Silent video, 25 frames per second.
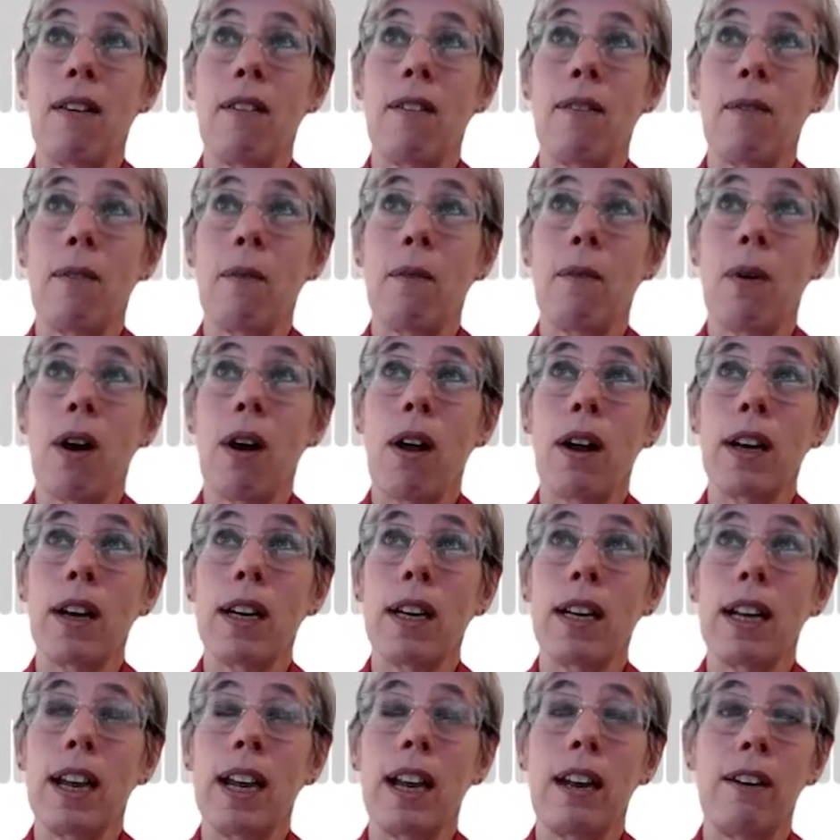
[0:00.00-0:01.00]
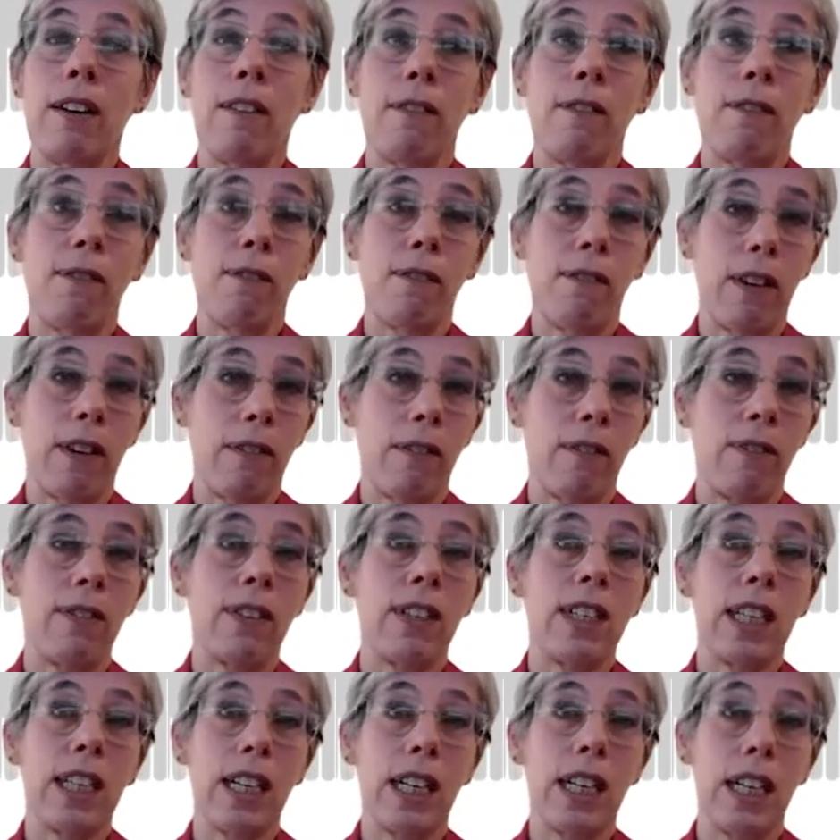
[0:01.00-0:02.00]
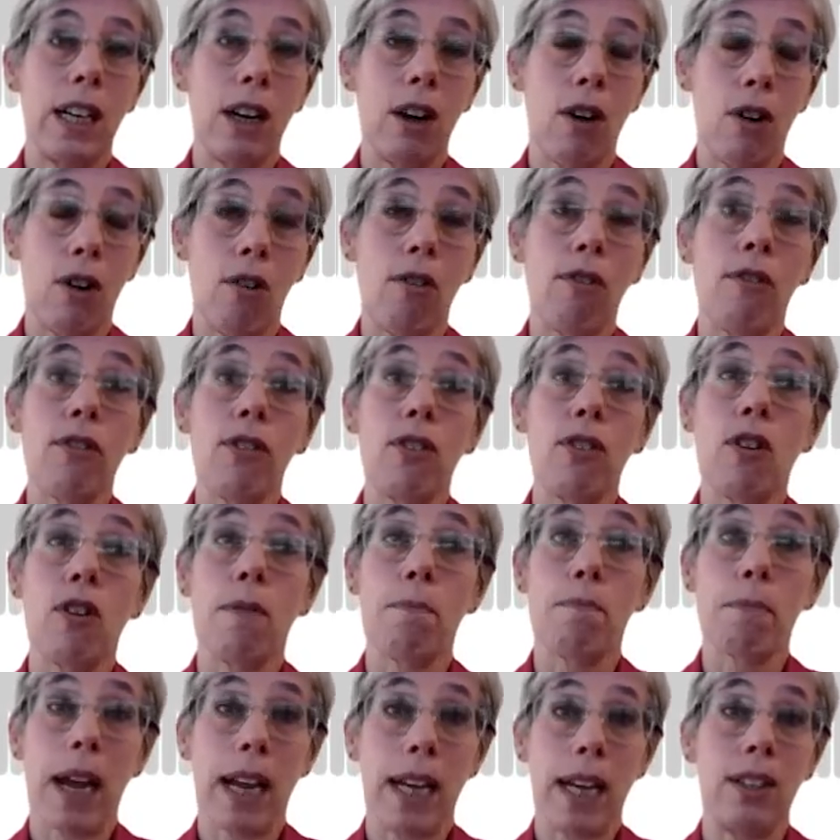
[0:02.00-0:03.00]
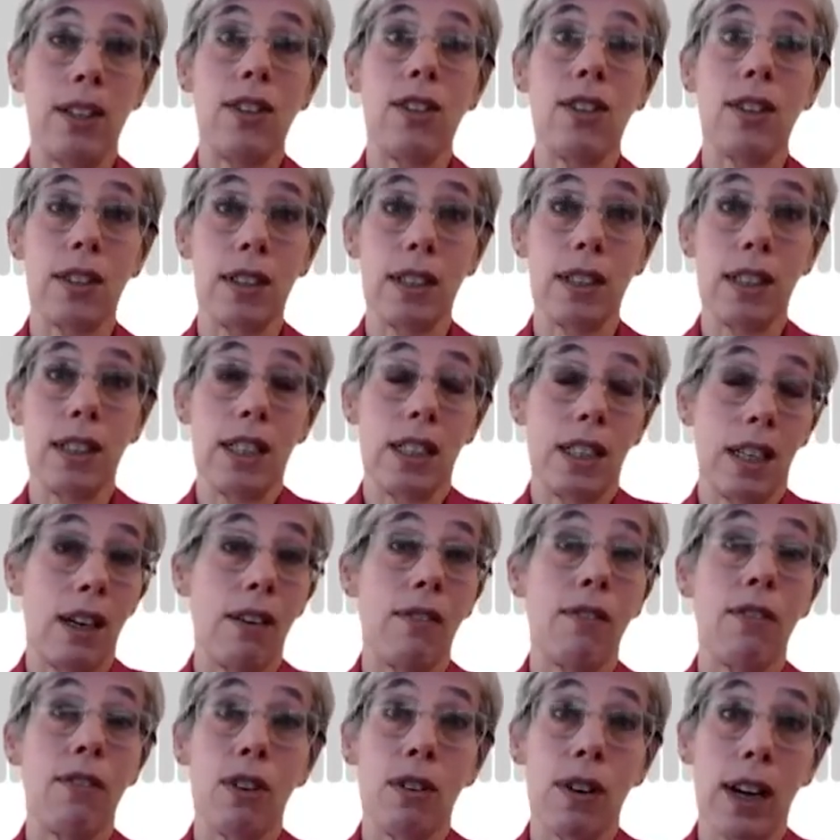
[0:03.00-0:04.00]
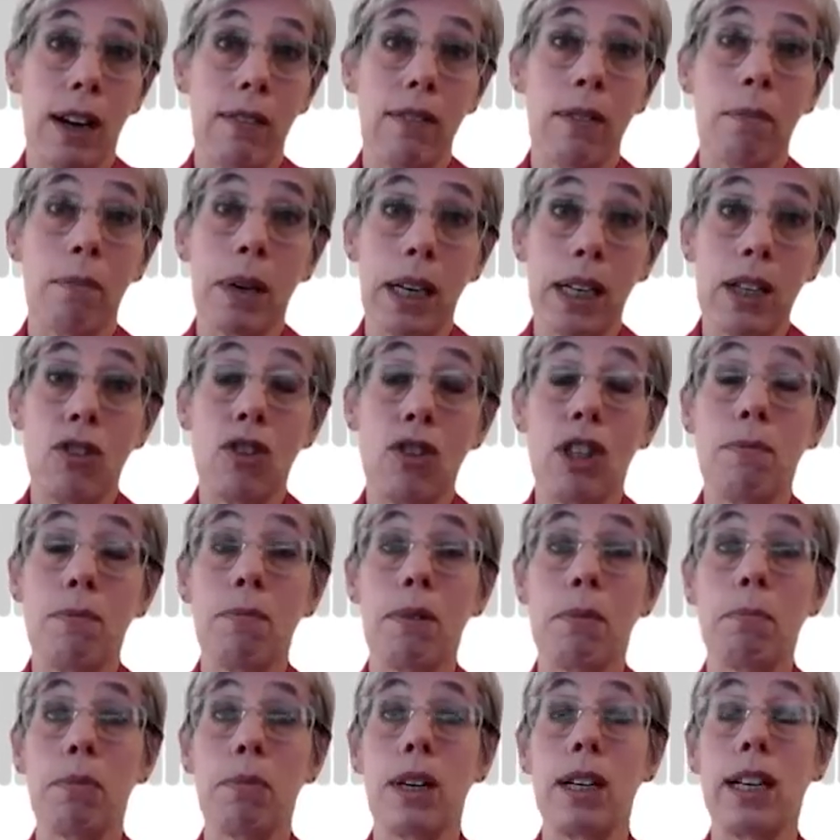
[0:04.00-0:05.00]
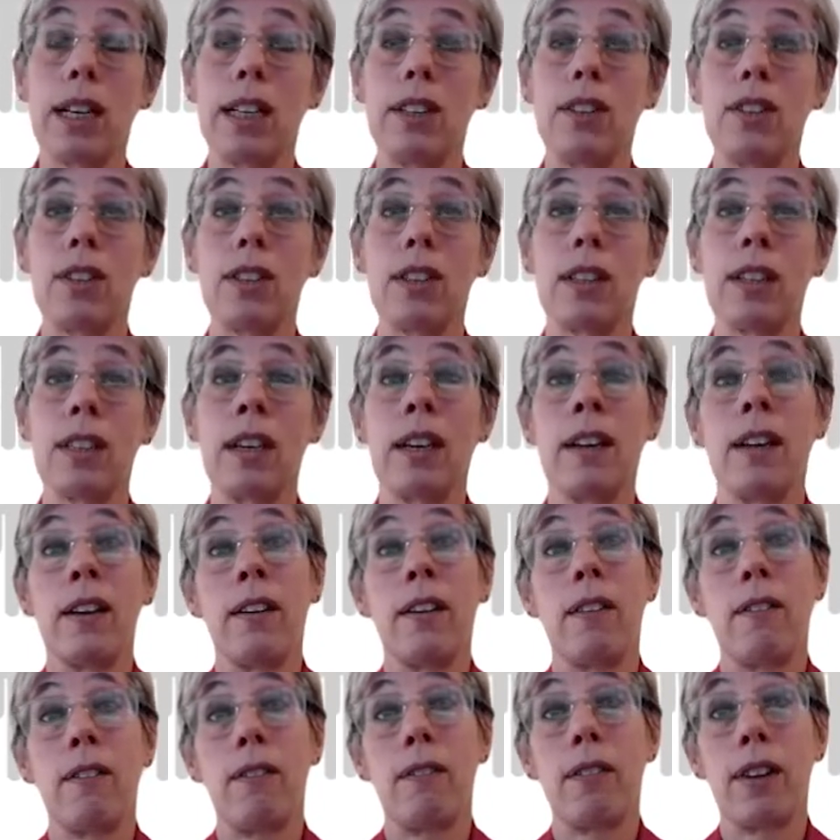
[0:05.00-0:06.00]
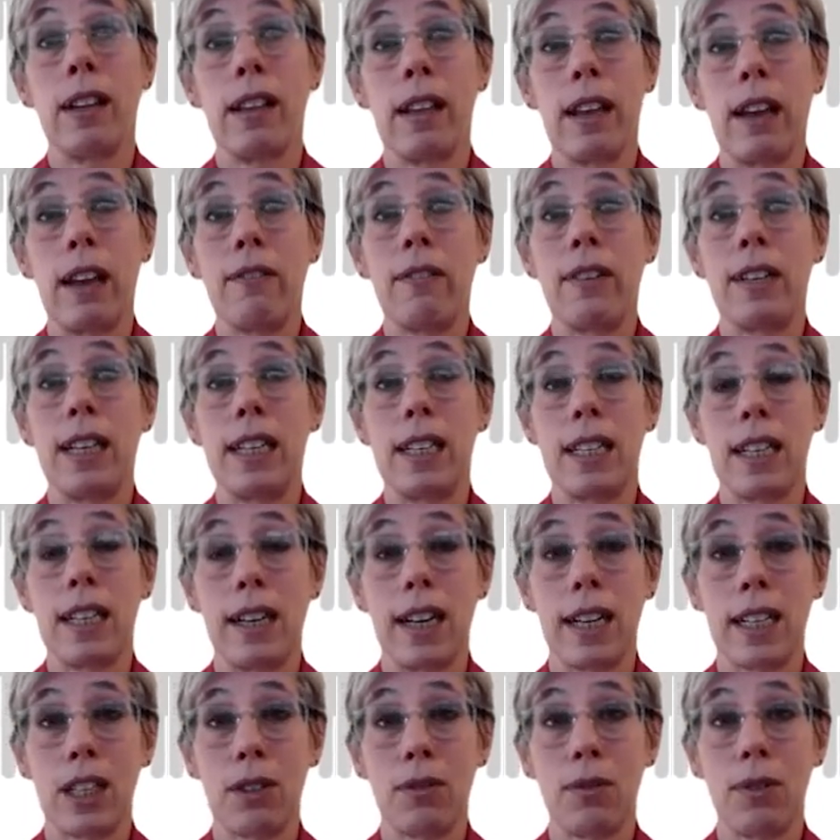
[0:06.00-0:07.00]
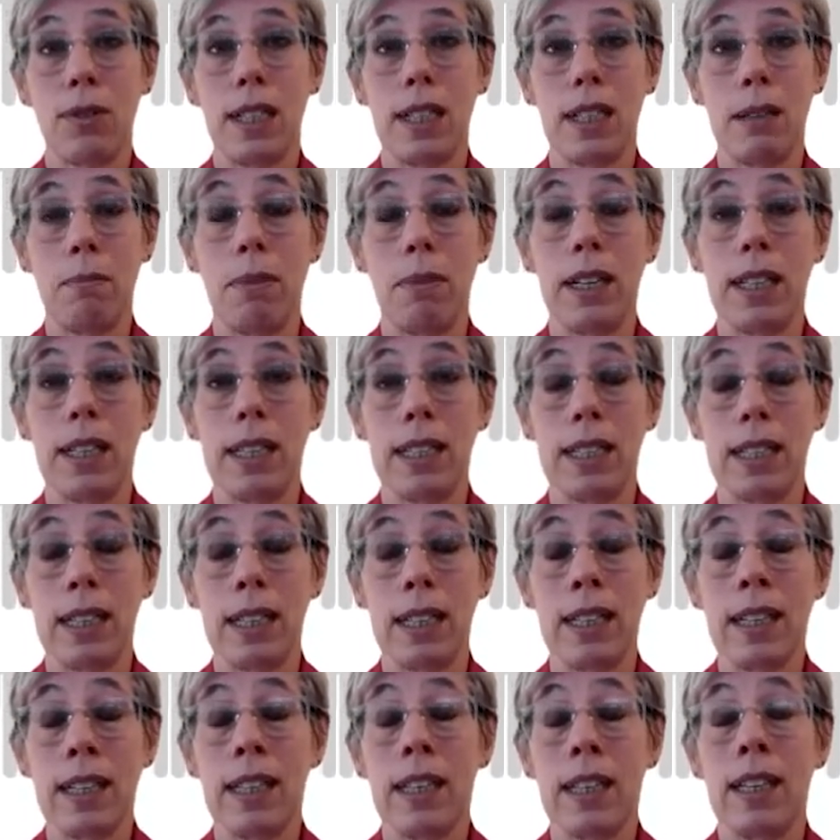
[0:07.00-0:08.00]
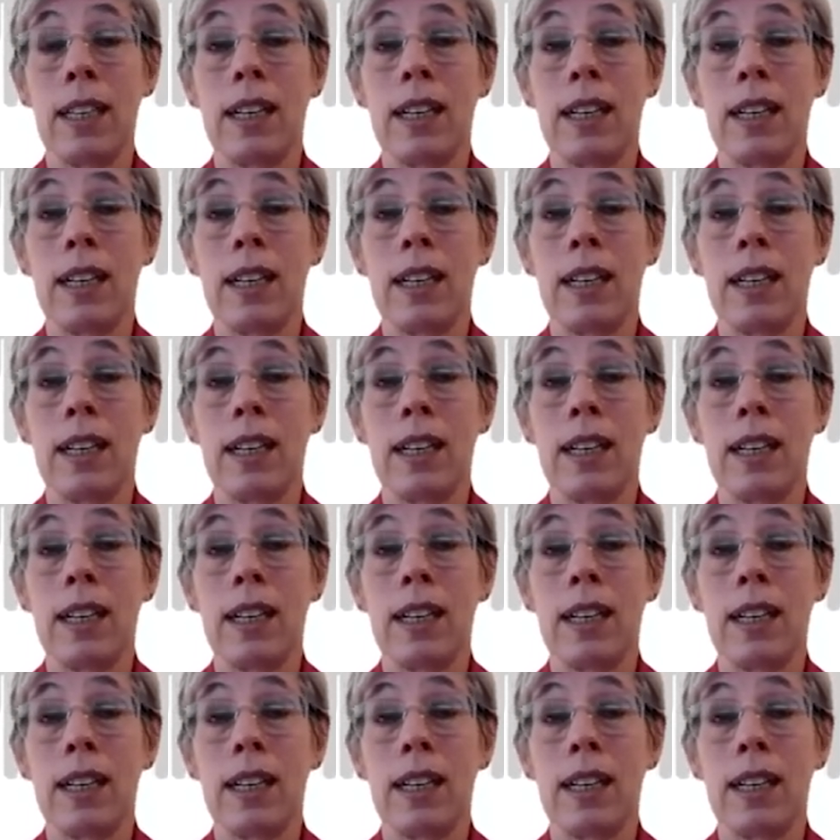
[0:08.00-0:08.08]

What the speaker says: one in 50 of your patients, if you have a patient population, will have an intellectual disability.